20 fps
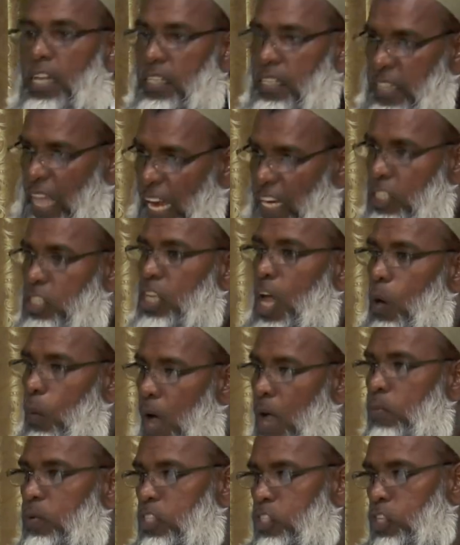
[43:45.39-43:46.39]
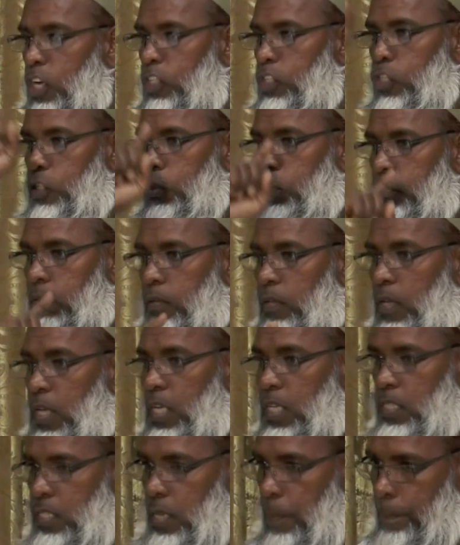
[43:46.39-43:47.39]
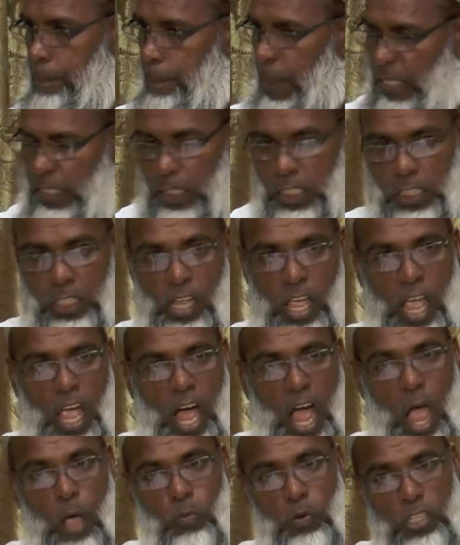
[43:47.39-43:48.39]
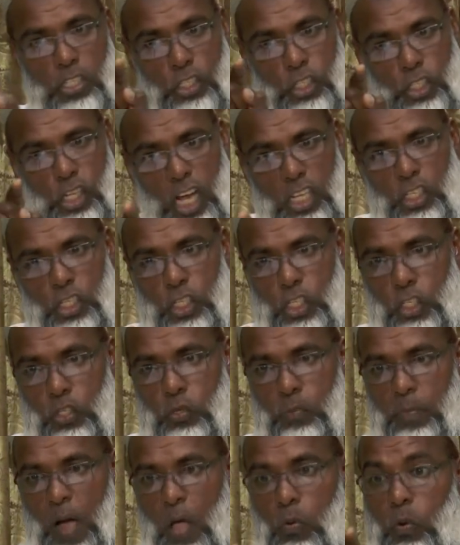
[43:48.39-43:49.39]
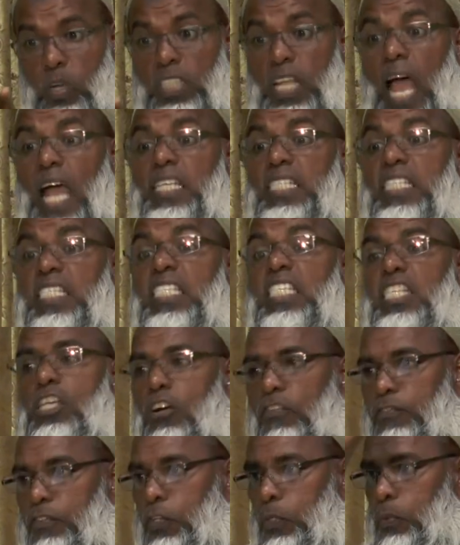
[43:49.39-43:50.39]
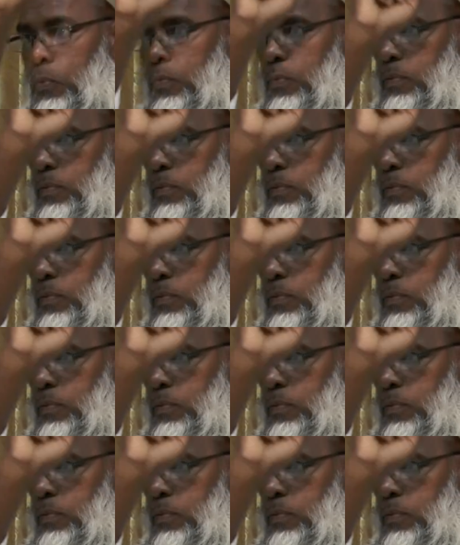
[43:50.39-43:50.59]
that is how I will judge you. He said, but I will judge you by what I see of you.